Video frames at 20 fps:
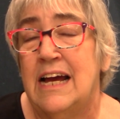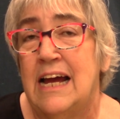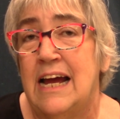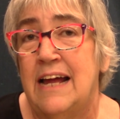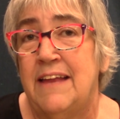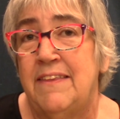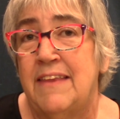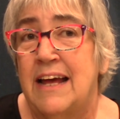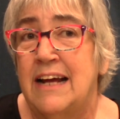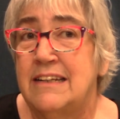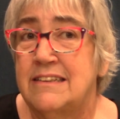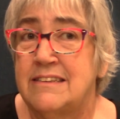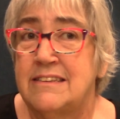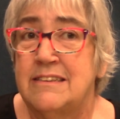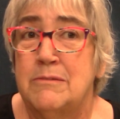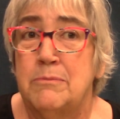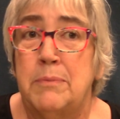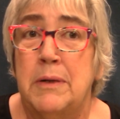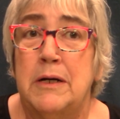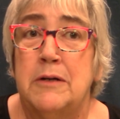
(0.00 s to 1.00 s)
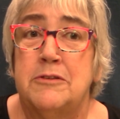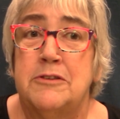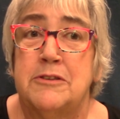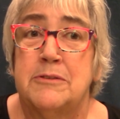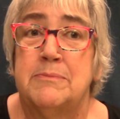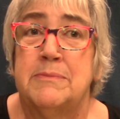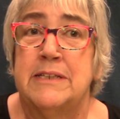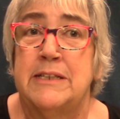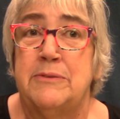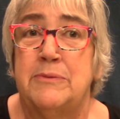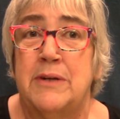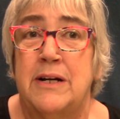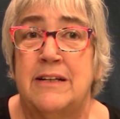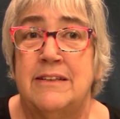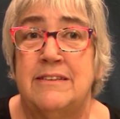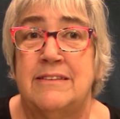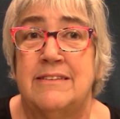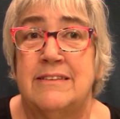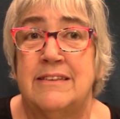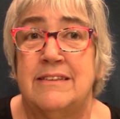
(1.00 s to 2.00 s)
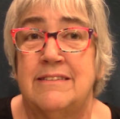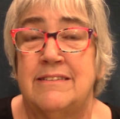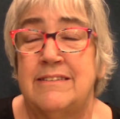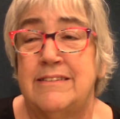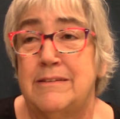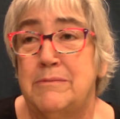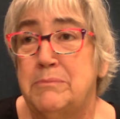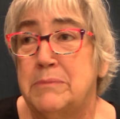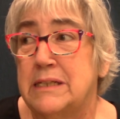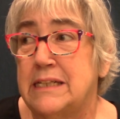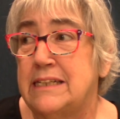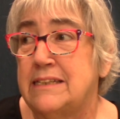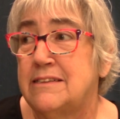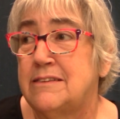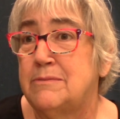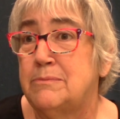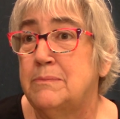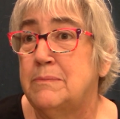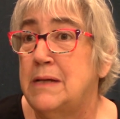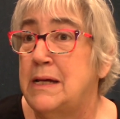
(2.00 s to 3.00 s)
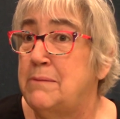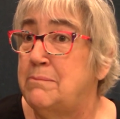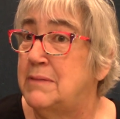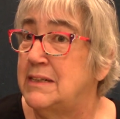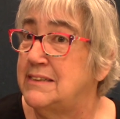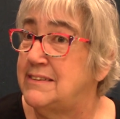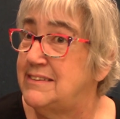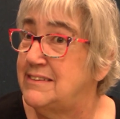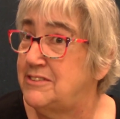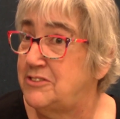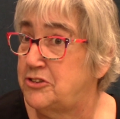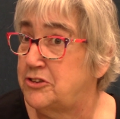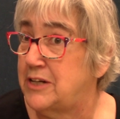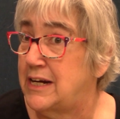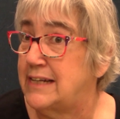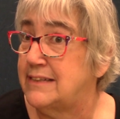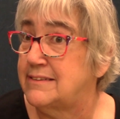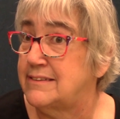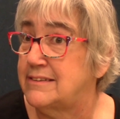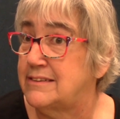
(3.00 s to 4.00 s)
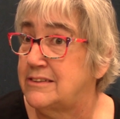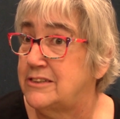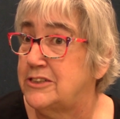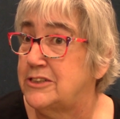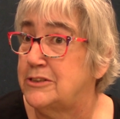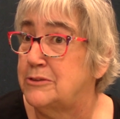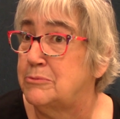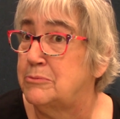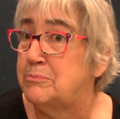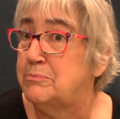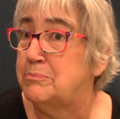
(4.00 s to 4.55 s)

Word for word: And that supposedly runs in siblings, and my sister has it too.